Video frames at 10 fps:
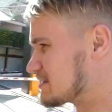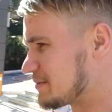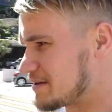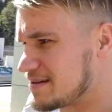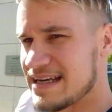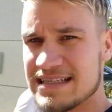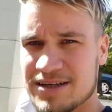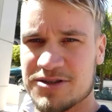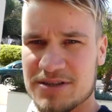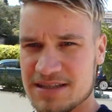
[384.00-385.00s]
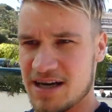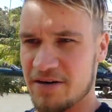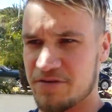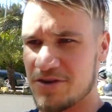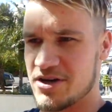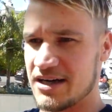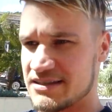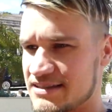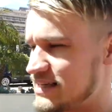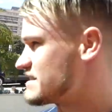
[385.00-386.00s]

some of the details on this car for you guys to see.